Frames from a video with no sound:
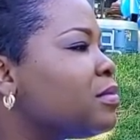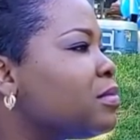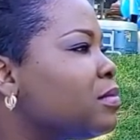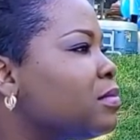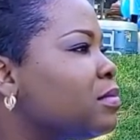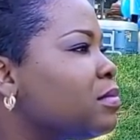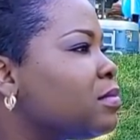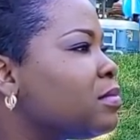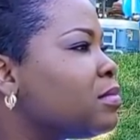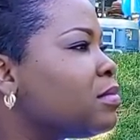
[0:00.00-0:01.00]

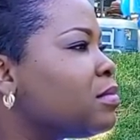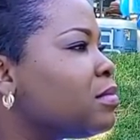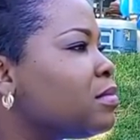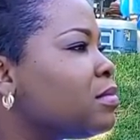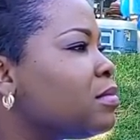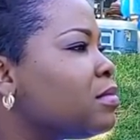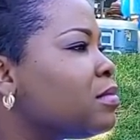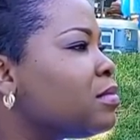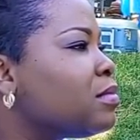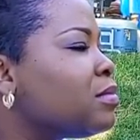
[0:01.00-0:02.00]

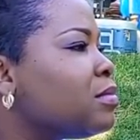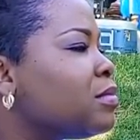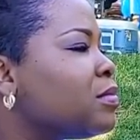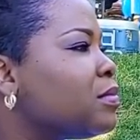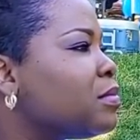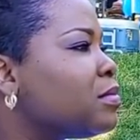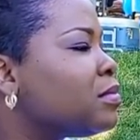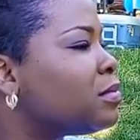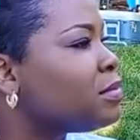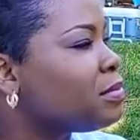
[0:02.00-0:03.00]

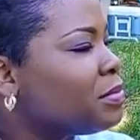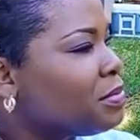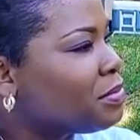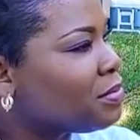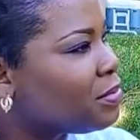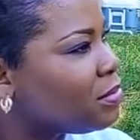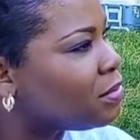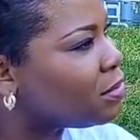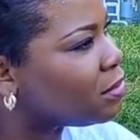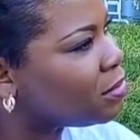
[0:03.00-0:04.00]

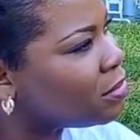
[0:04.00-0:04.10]
(silent)